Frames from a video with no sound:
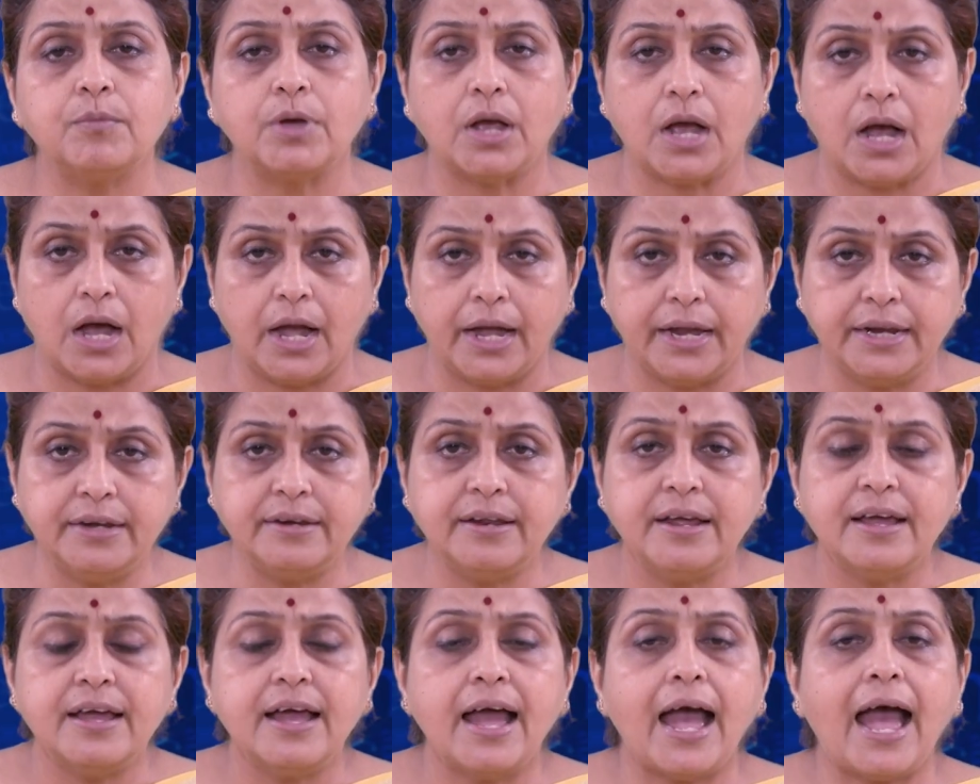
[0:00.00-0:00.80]
kind
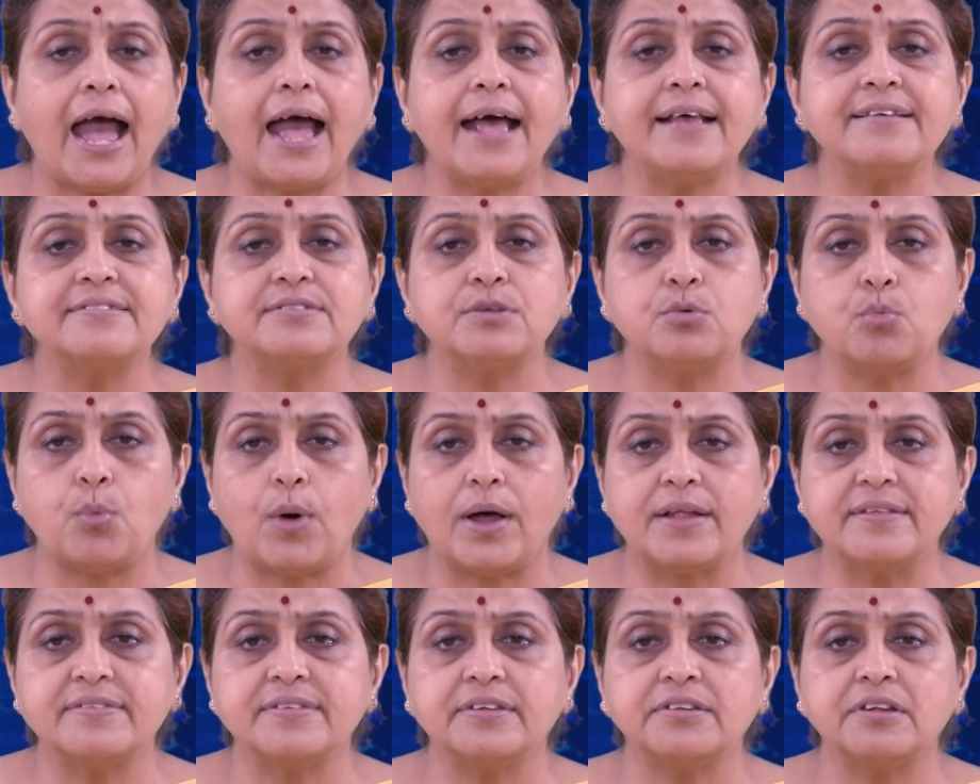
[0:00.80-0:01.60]
as the
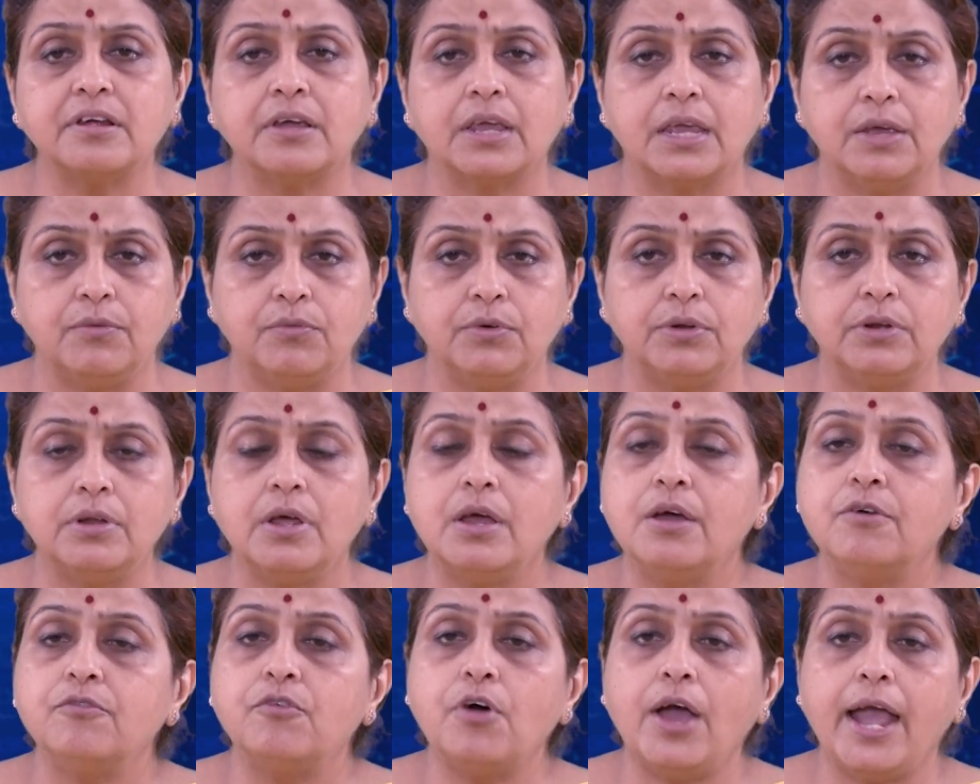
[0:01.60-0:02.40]
ones that are given
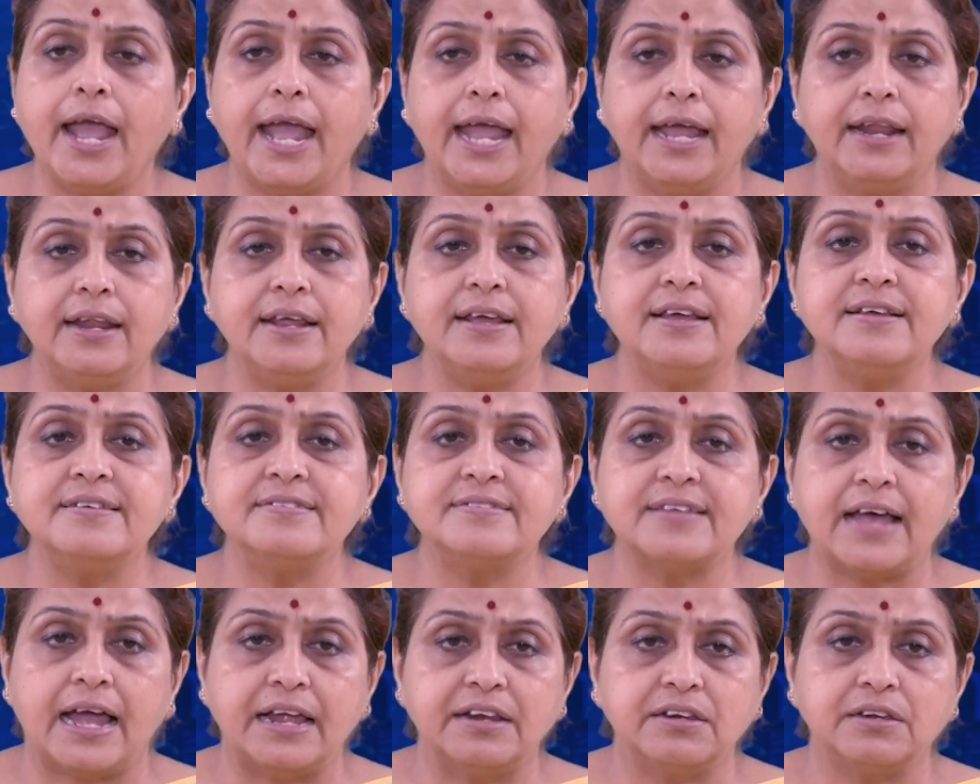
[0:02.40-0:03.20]
for any
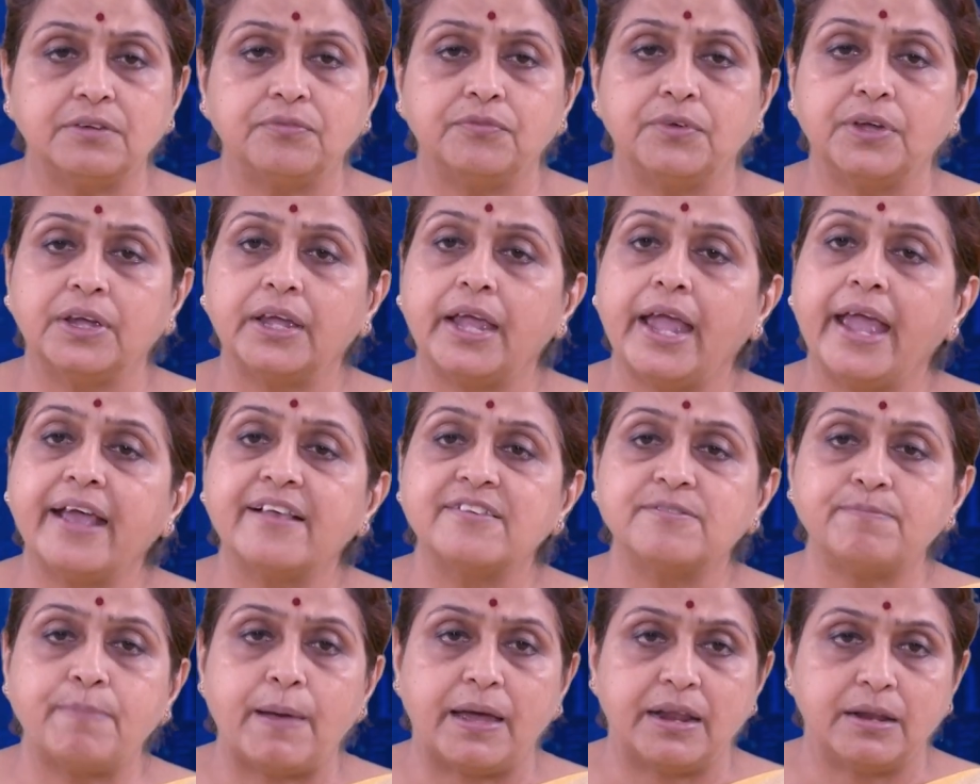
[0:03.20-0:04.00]
scientific
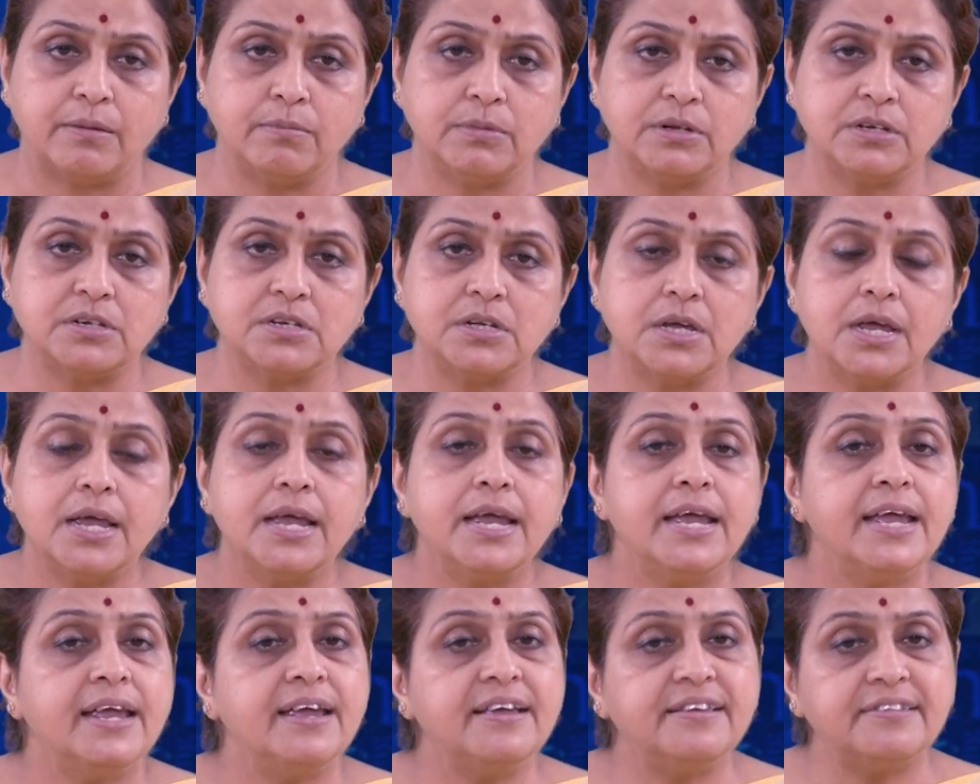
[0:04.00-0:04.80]
experiment.
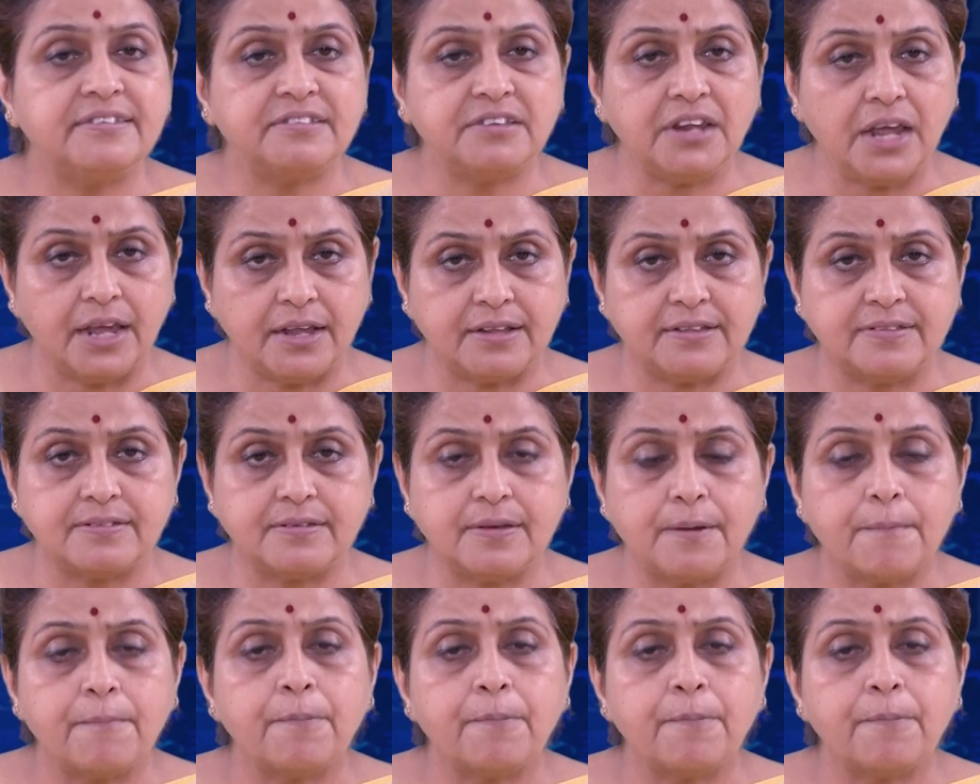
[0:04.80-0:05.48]
He states,